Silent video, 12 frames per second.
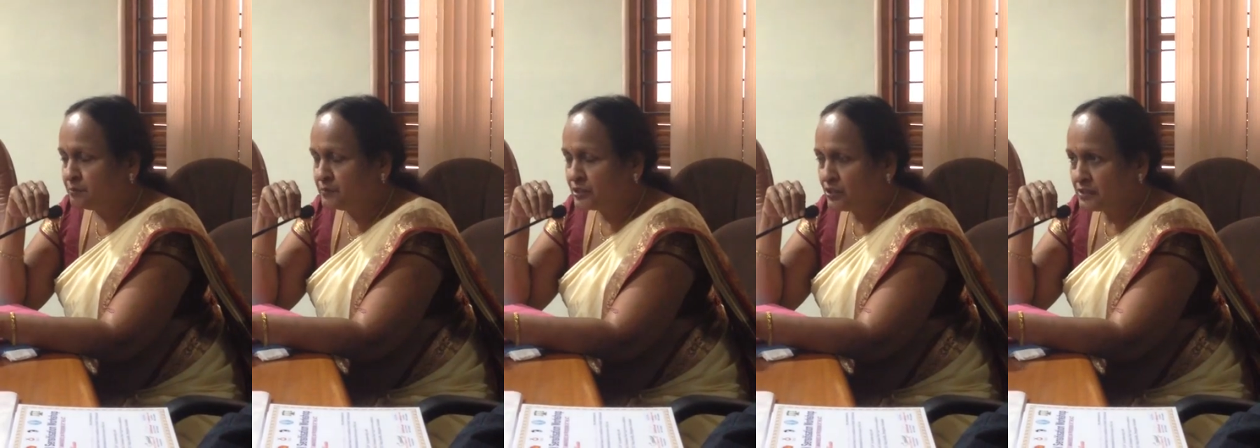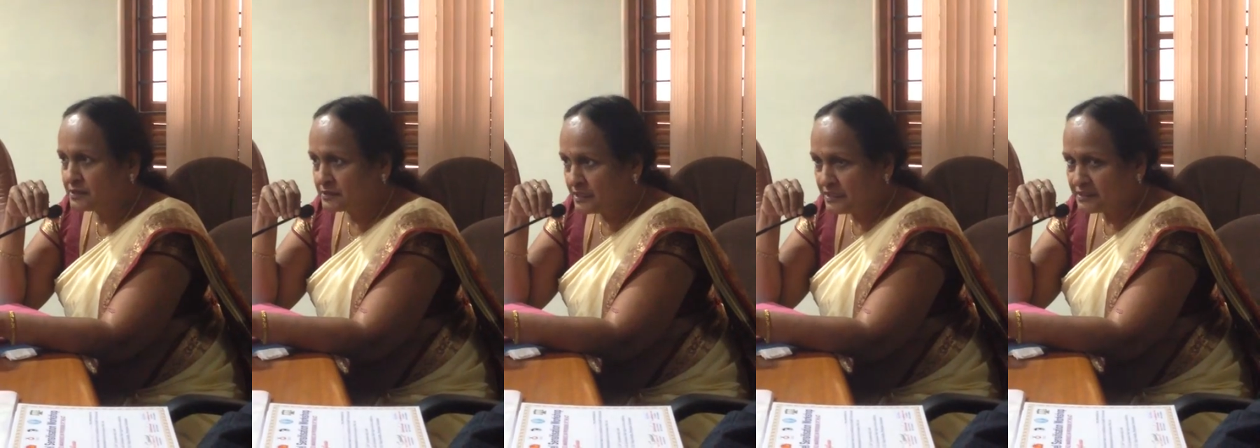Because
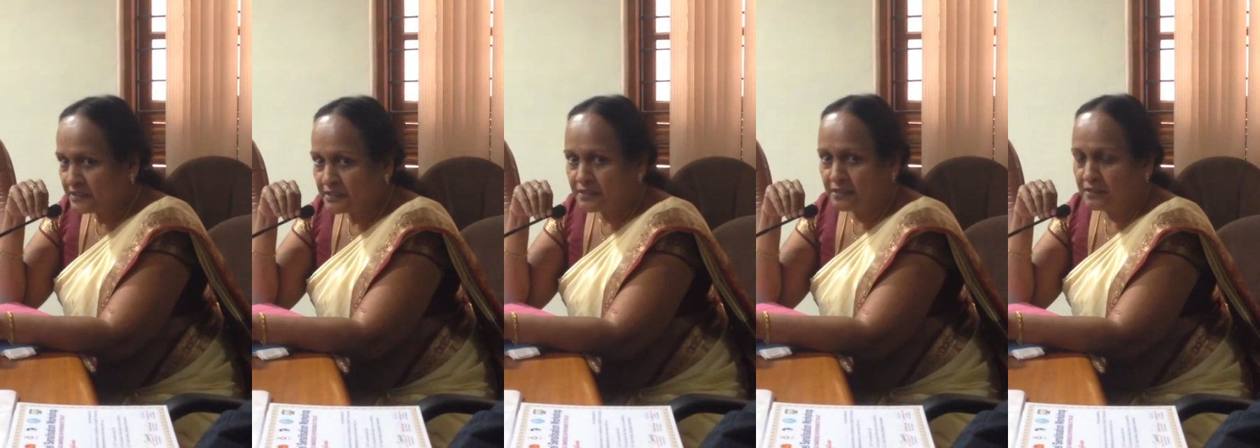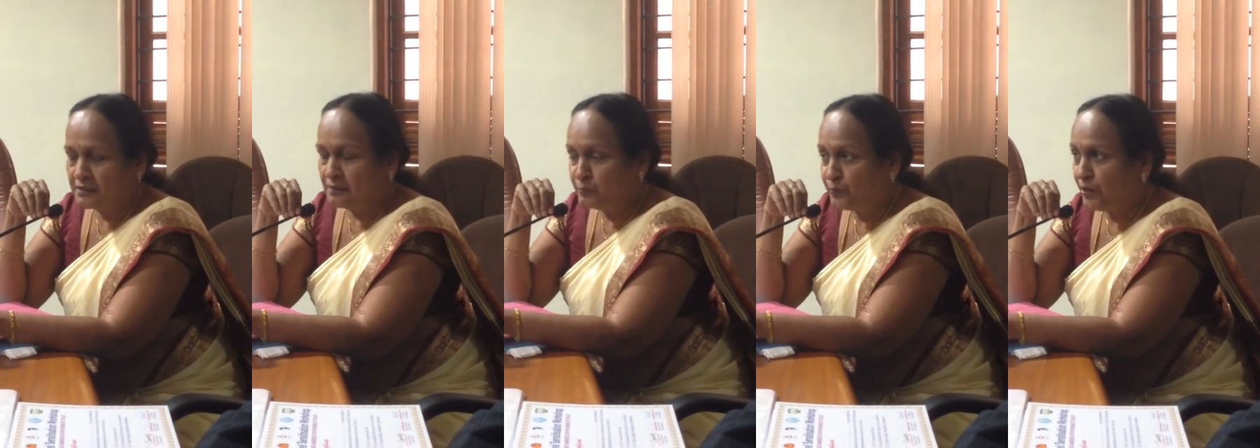these are the
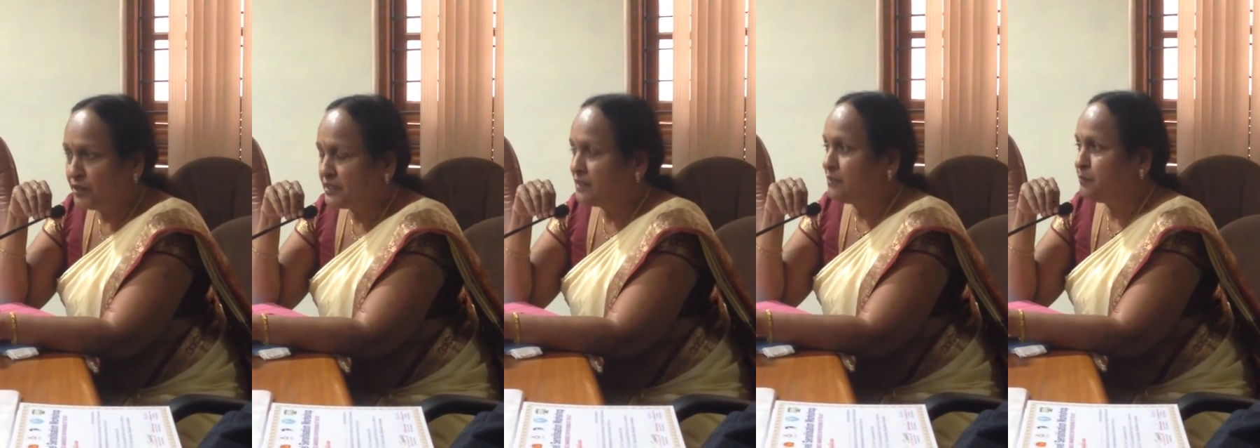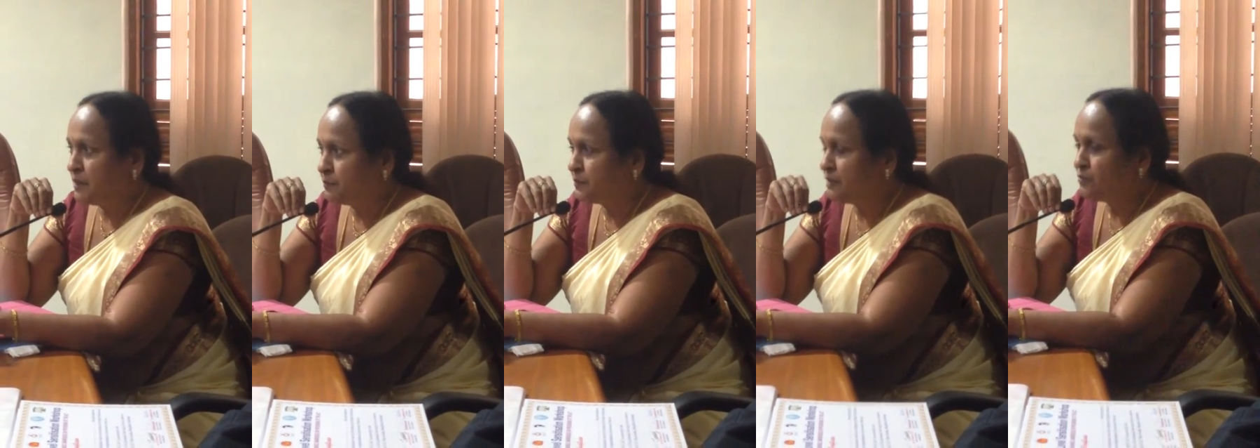important
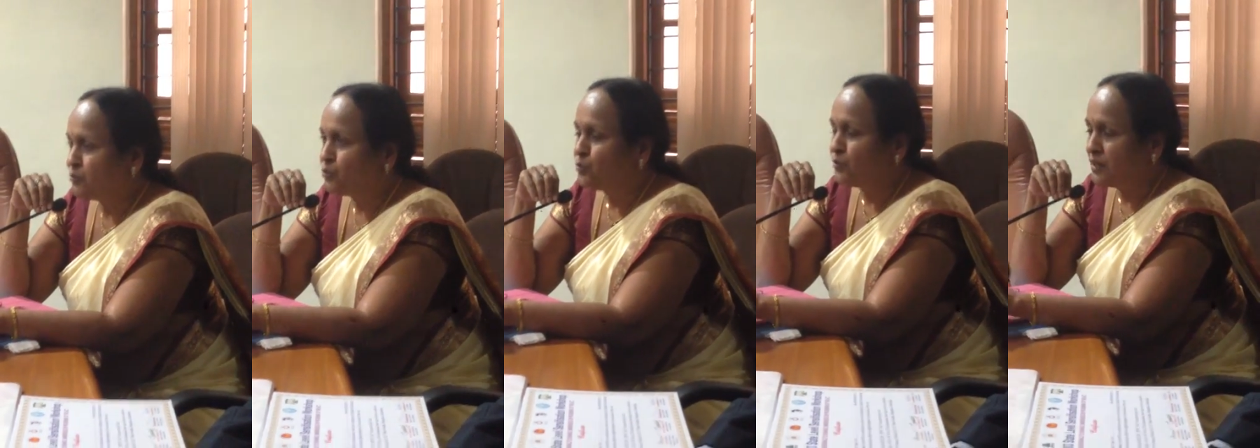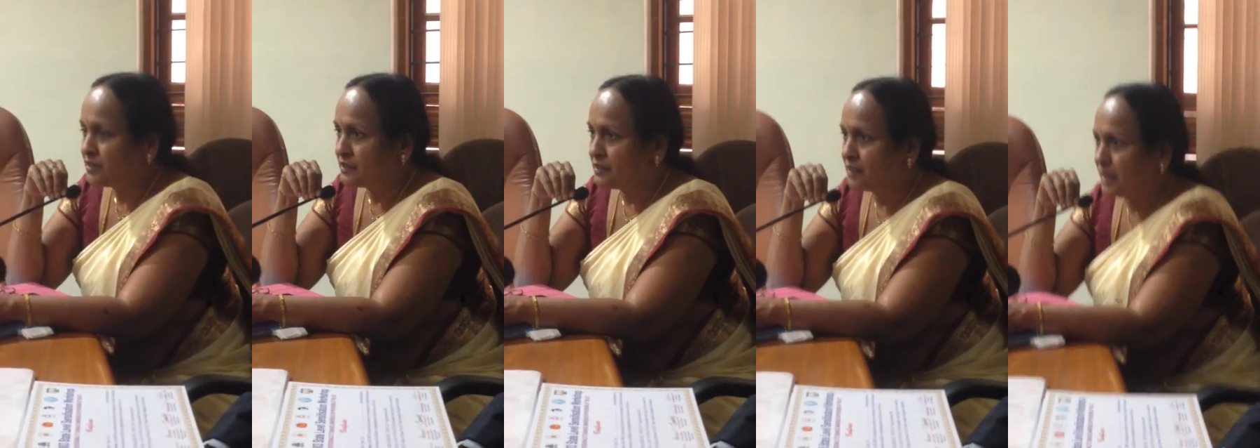people who work
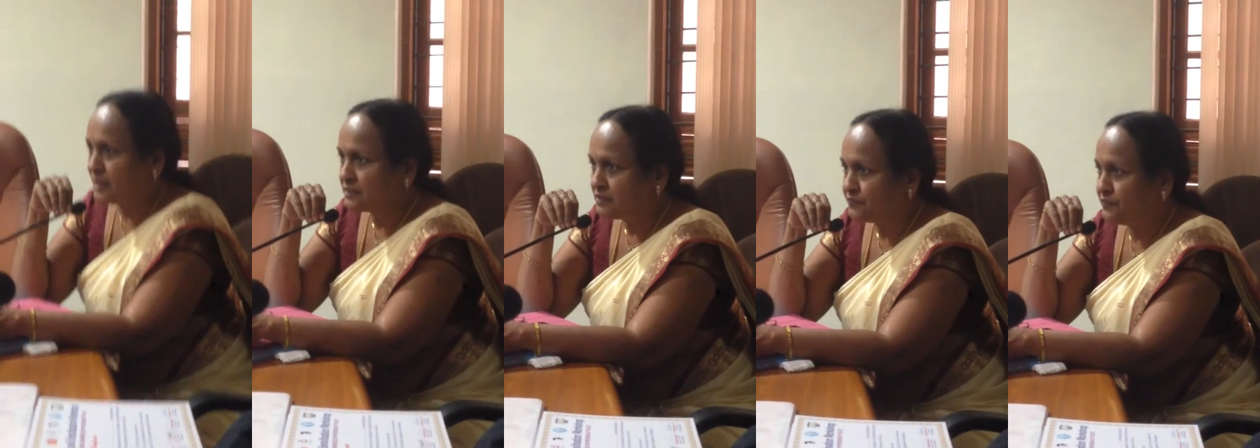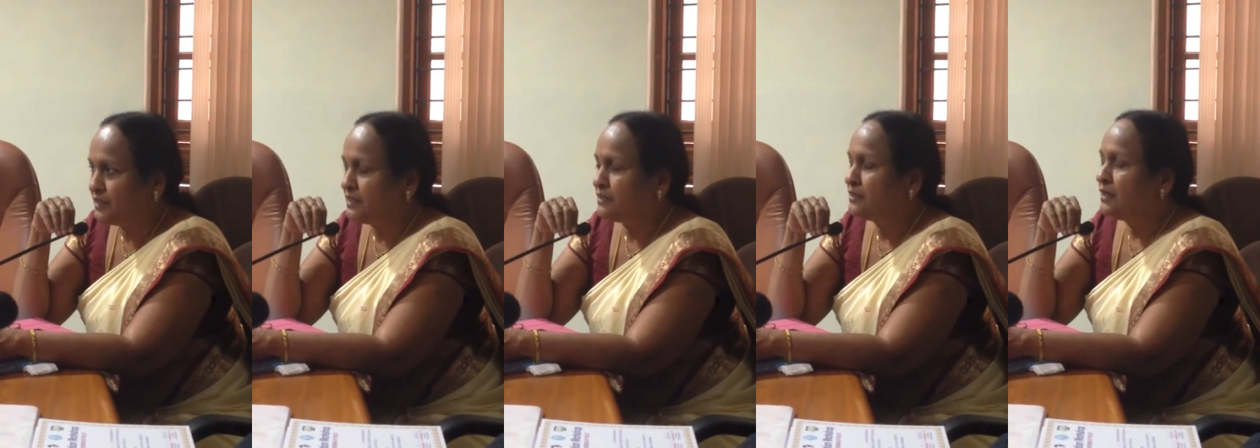at the
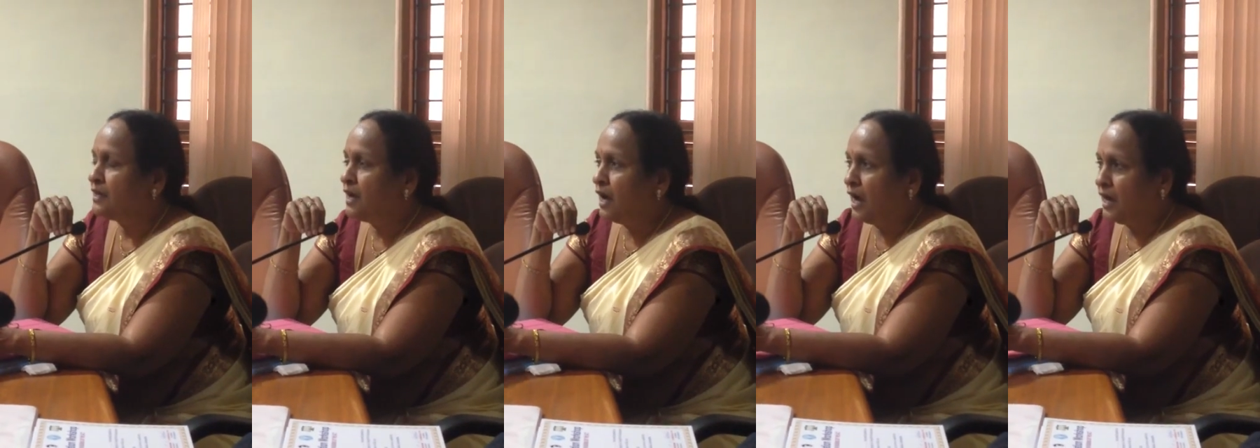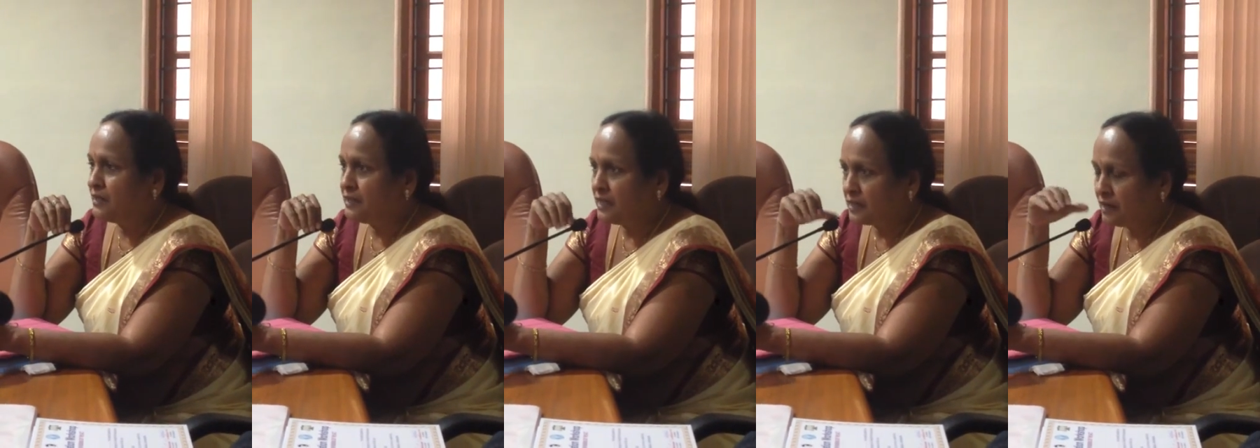field,
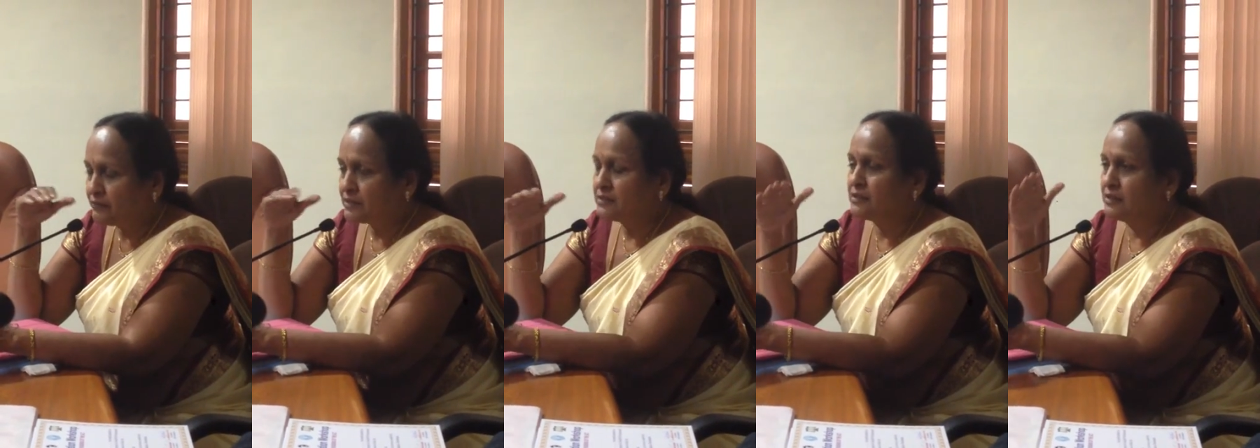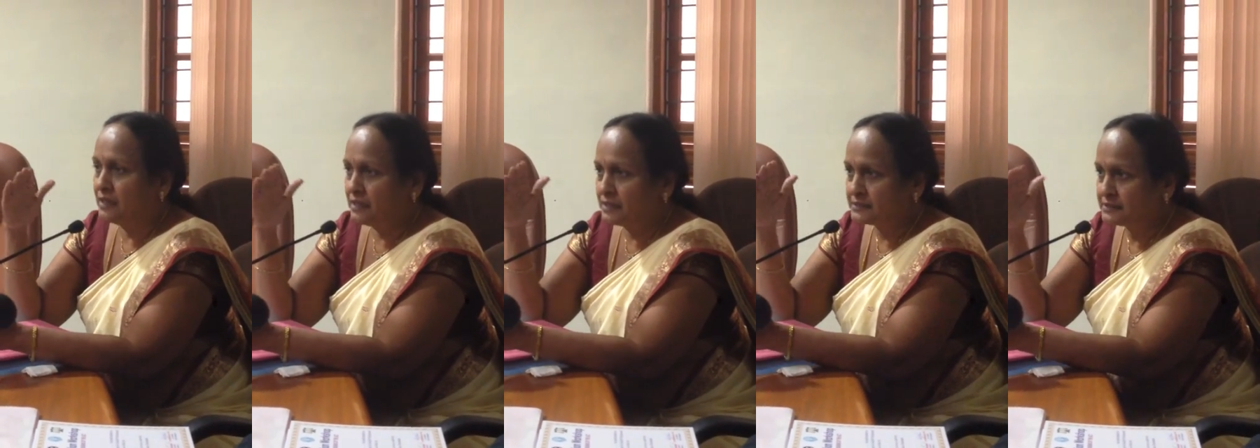and they cover the
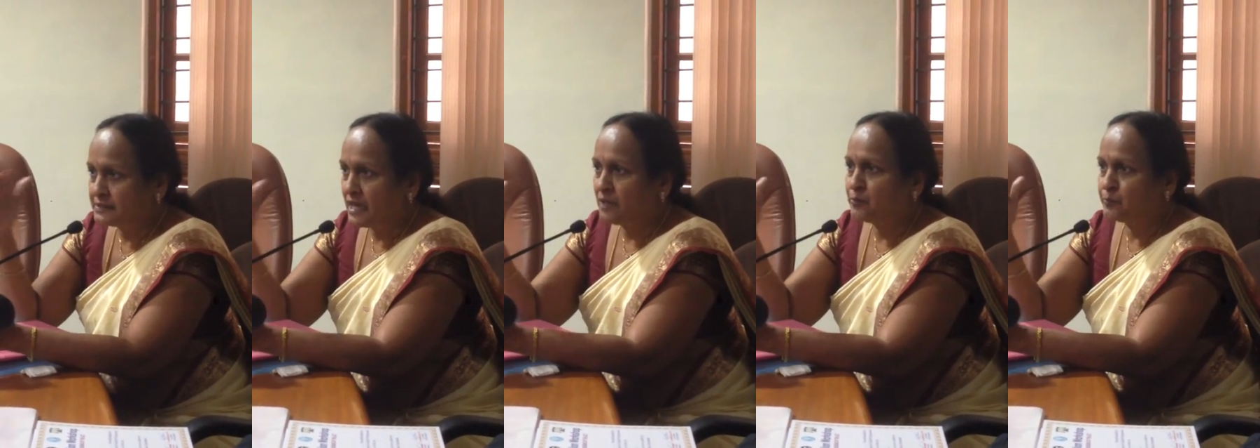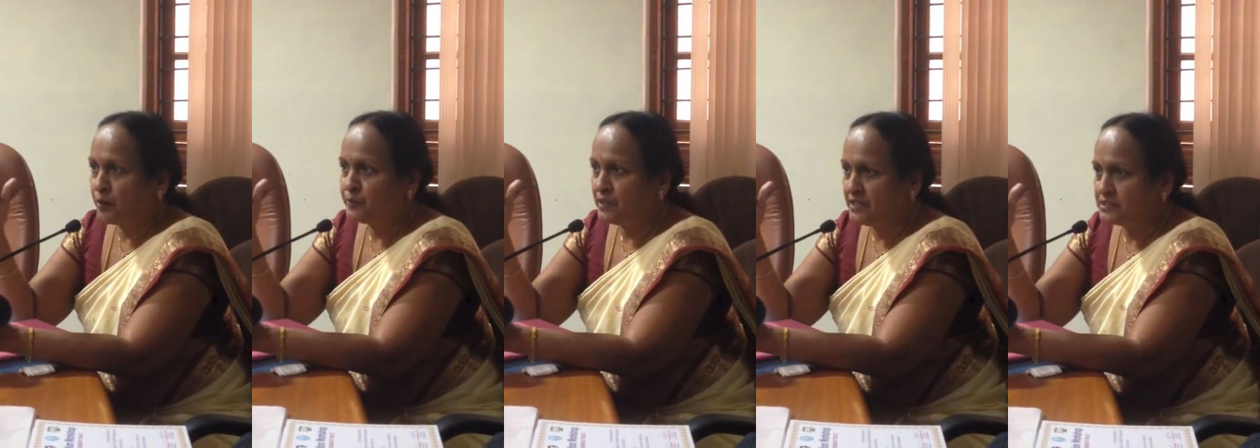exact
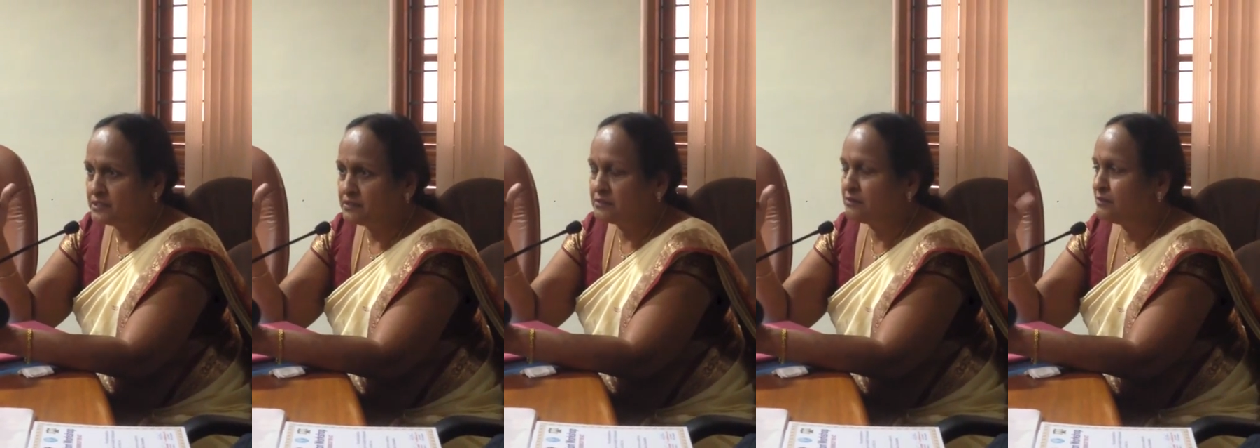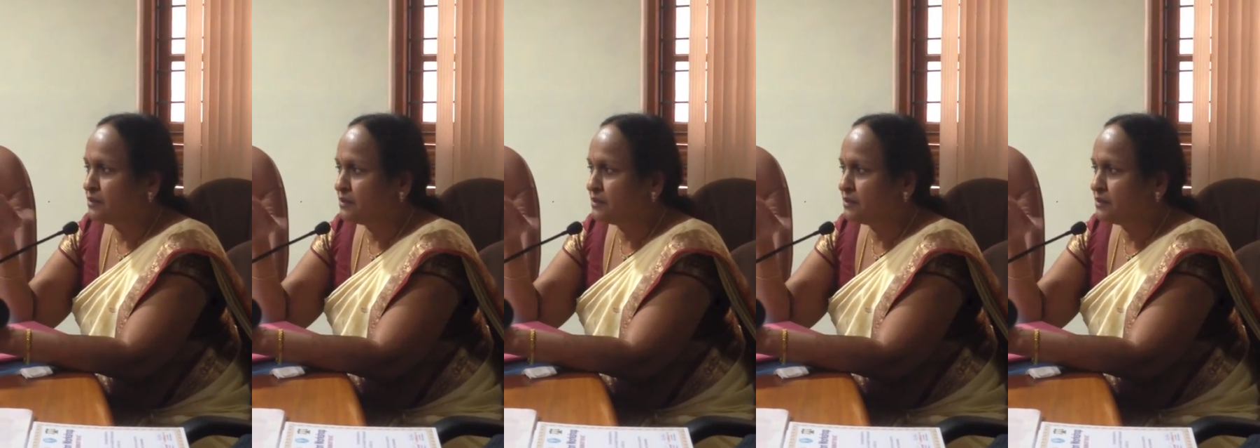population,